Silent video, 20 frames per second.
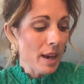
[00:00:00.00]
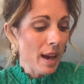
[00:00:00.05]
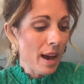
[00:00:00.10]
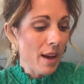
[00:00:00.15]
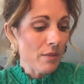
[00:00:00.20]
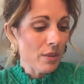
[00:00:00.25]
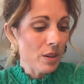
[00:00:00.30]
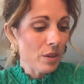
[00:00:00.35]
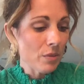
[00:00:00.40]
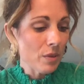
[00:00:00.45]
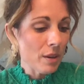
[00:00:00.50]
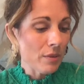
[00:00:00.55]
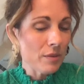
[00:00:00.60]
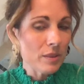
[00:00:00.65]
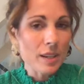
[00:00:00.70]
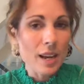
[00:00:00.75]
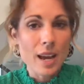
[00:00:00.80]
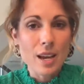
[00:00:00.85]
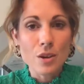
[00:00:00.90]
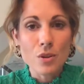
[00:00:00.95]
having a
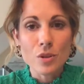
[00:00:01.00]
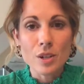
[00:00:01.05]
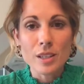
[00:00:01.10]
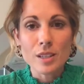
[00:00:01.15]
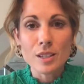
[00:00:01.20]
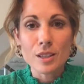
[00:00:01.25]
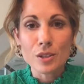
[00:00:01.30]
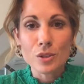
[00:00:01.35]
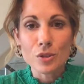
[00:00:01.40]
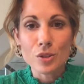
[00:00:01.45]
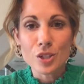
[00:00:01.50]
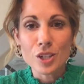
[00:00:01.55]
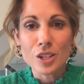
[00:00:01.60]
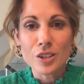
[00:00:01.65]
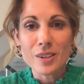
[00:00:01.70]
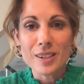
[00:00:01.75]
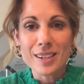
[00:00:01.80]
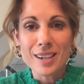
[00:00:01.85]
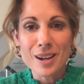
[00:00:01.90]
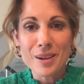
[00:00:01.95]
rough day, who needs a little
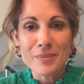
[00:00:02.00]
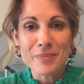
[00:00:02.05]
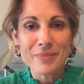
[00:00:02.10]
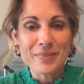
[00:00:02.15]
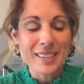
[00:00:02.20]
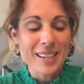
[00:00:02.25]
cheering up.